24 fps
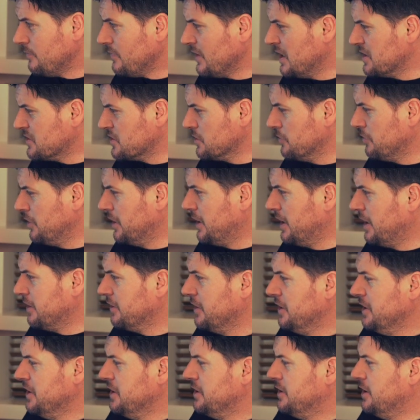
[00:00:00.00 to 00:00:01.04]
and stuff like that.
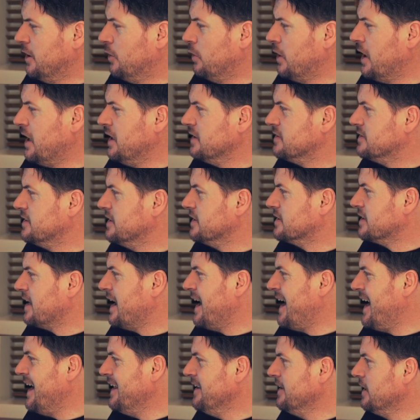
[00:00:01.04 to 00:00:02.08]
Now it has this
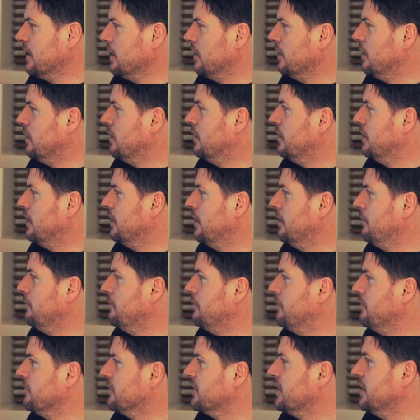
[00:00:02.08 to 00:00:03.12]
handle
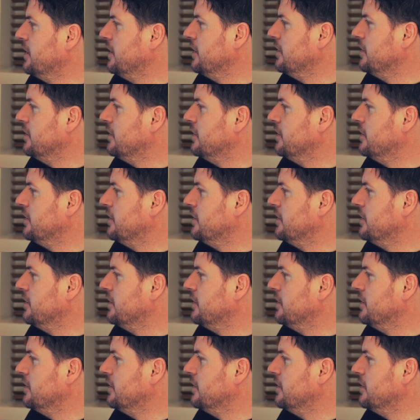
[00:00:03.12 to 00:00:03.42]
kit.